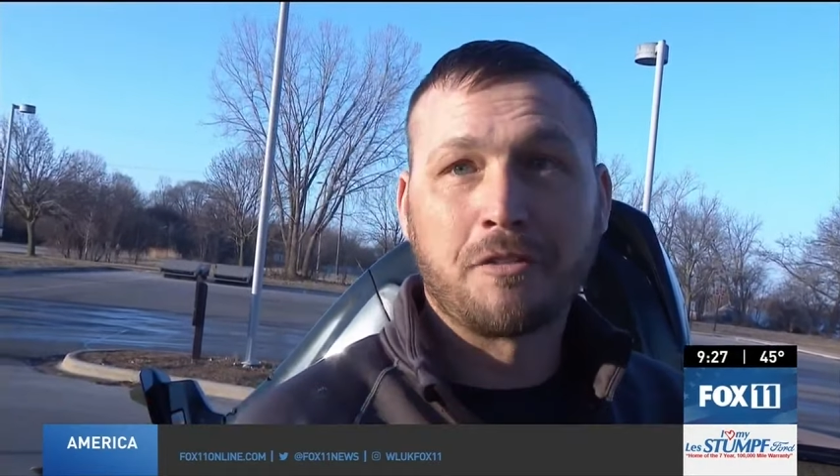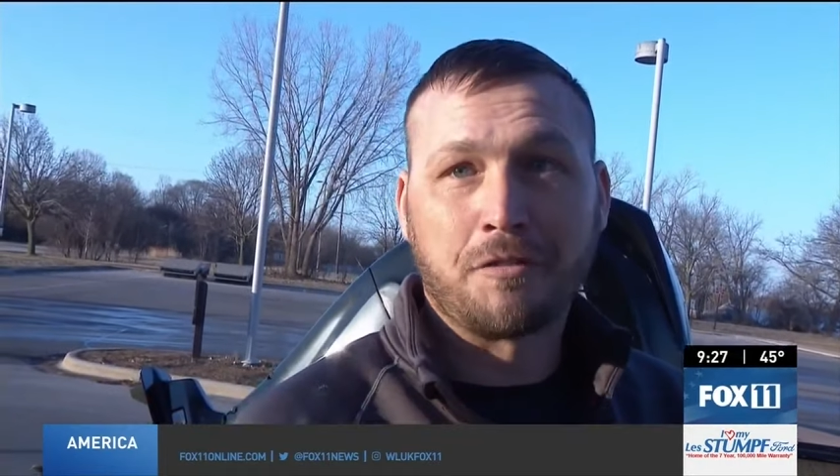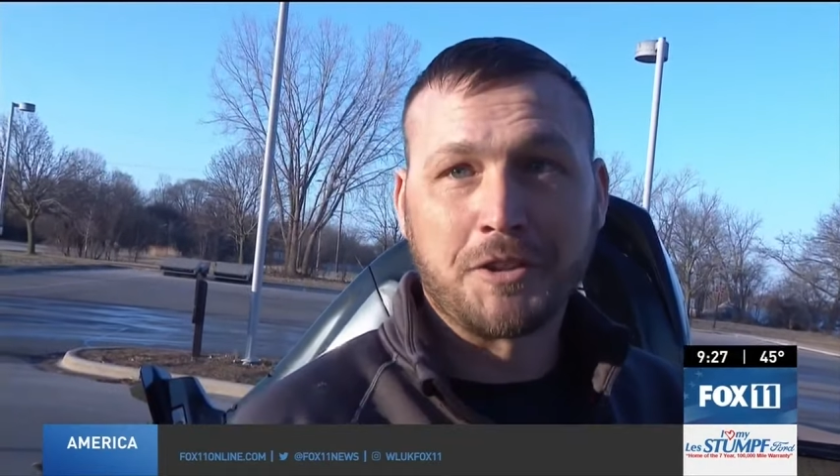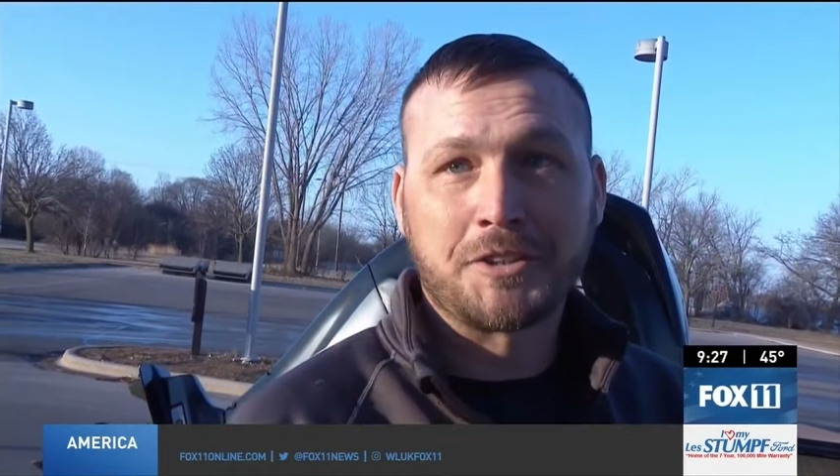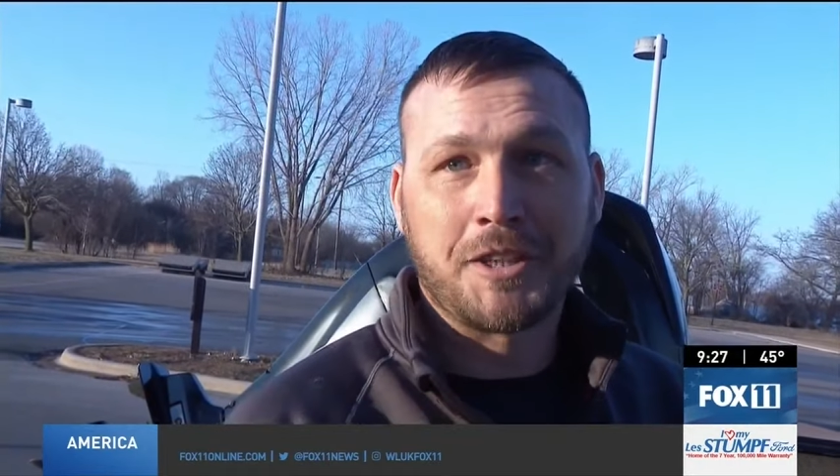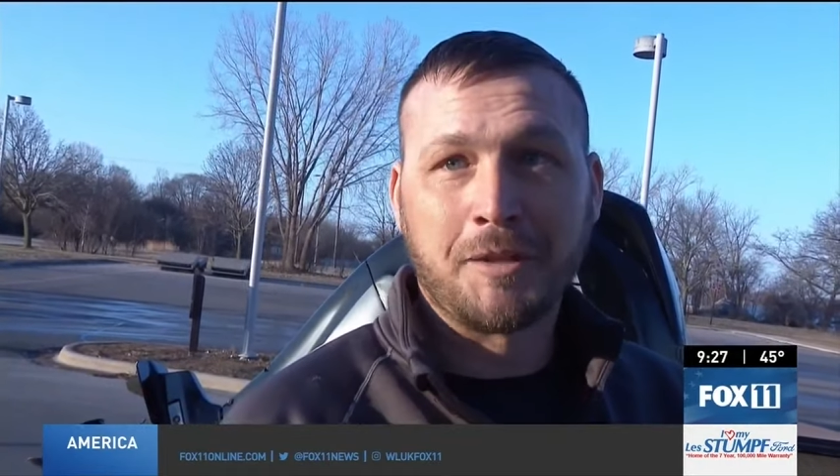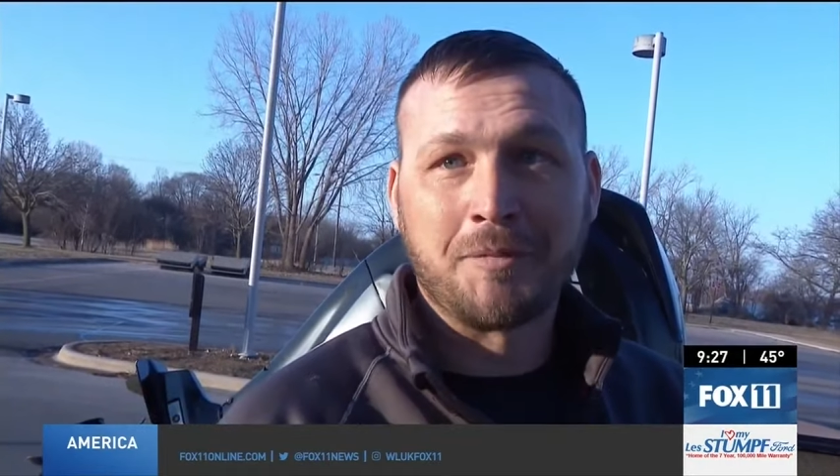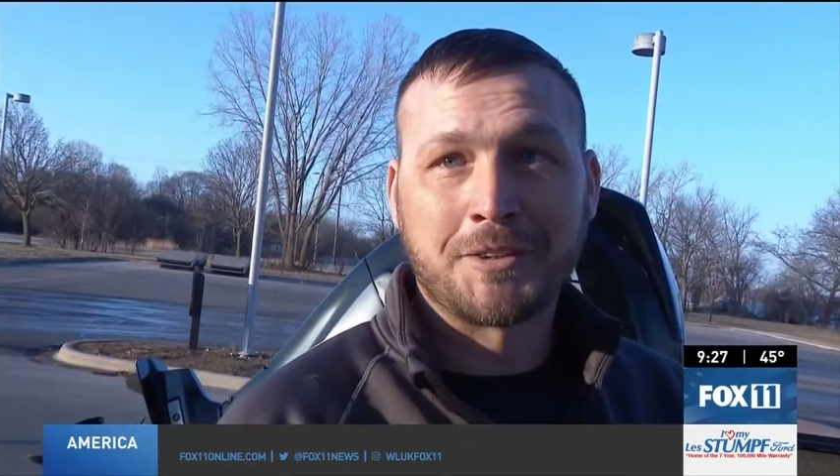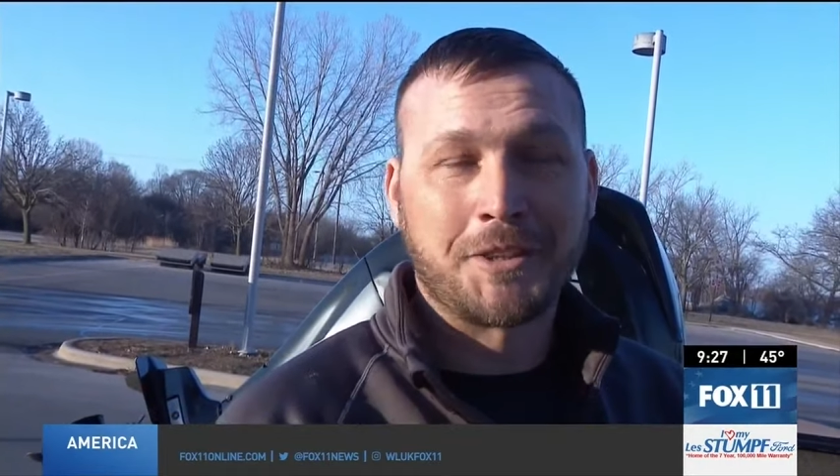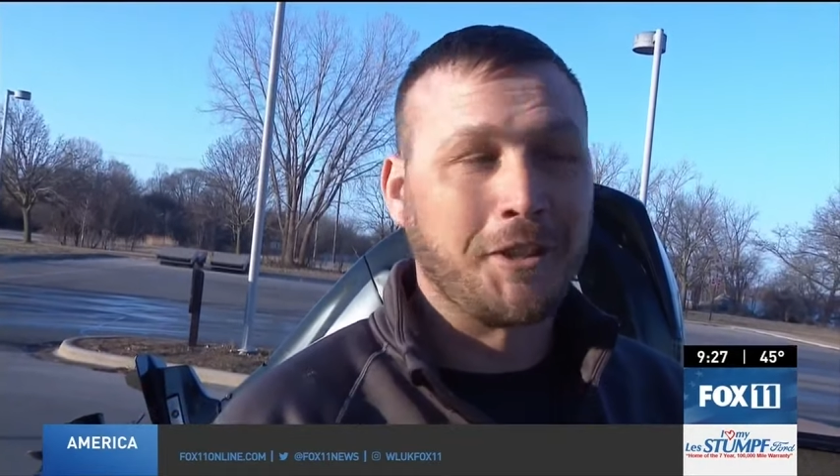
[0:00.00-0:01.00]
the first
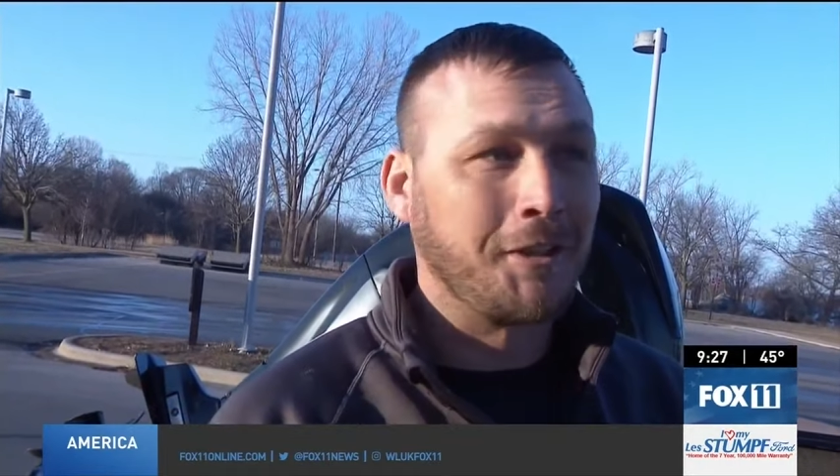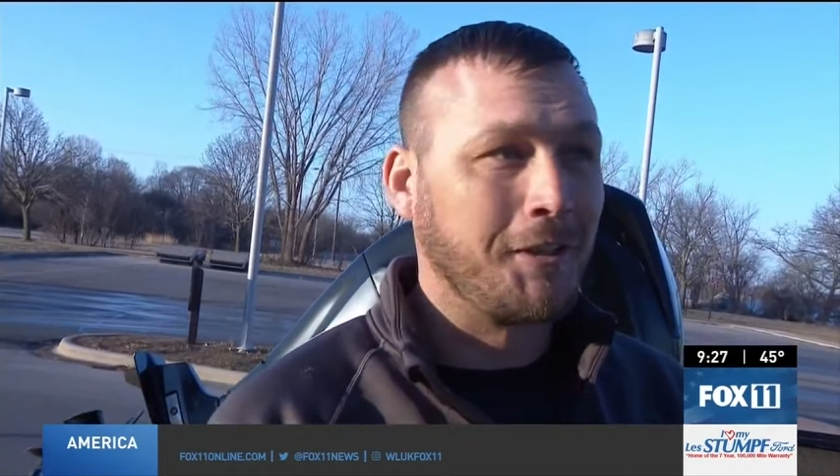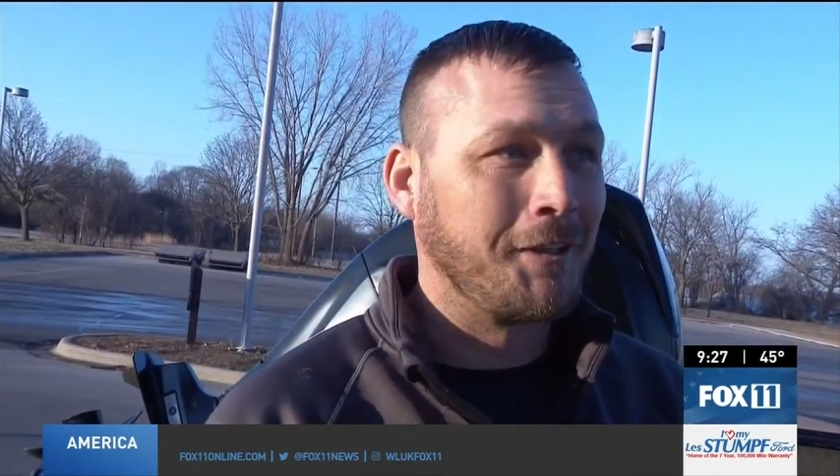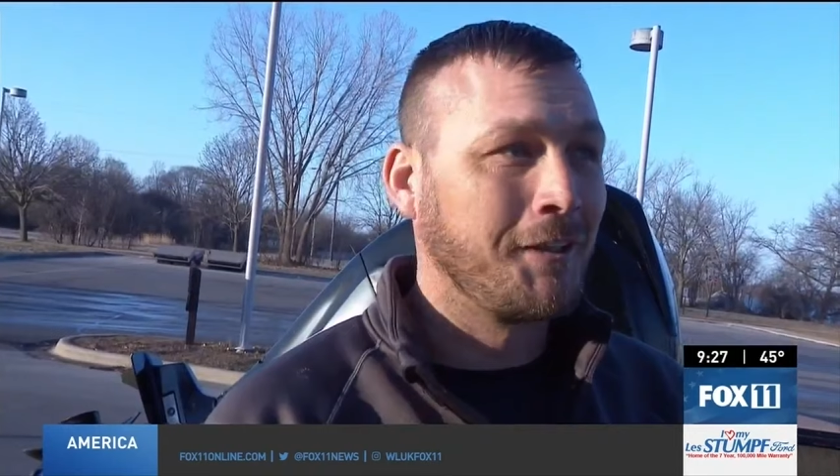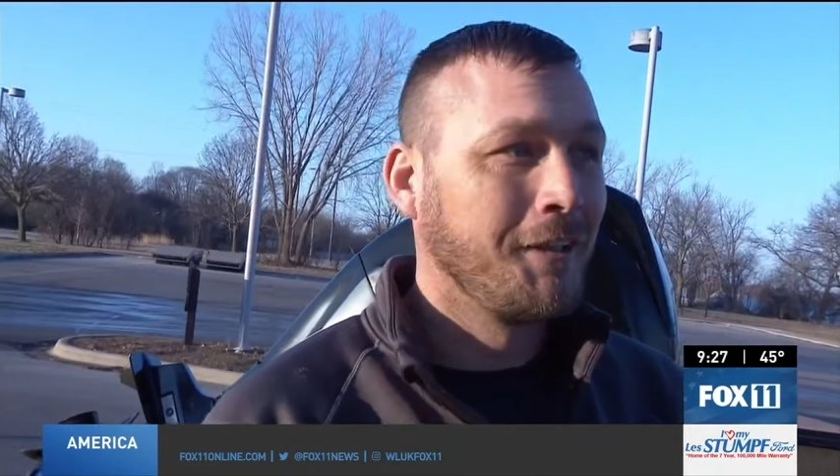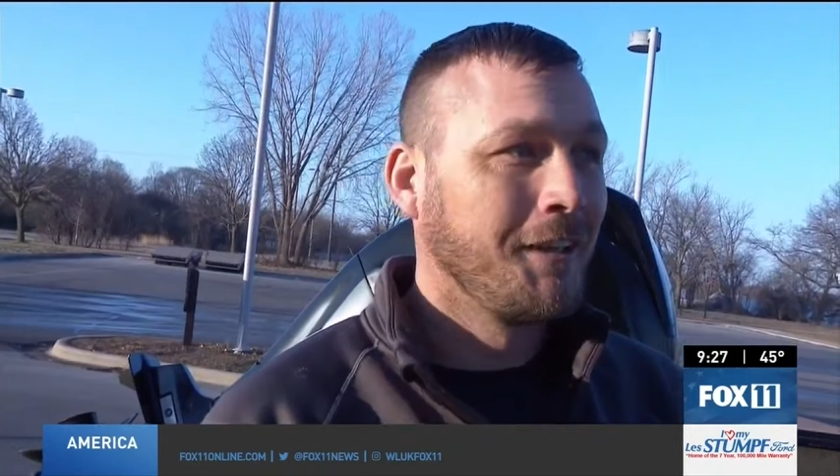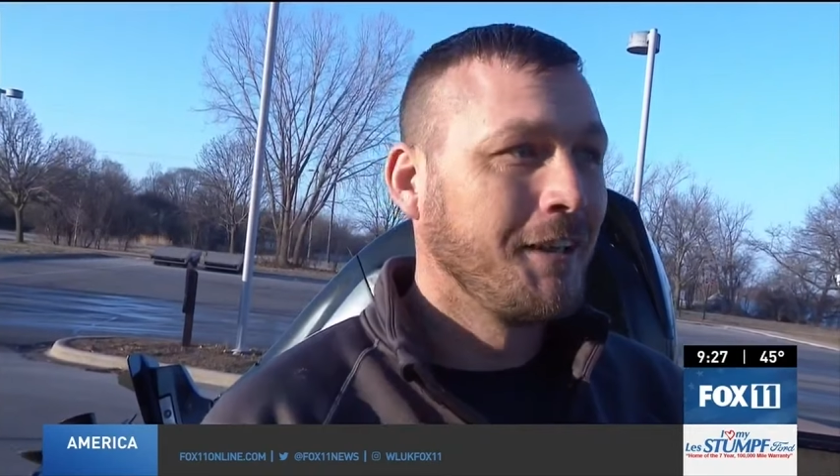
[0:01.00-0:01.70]
time this year and,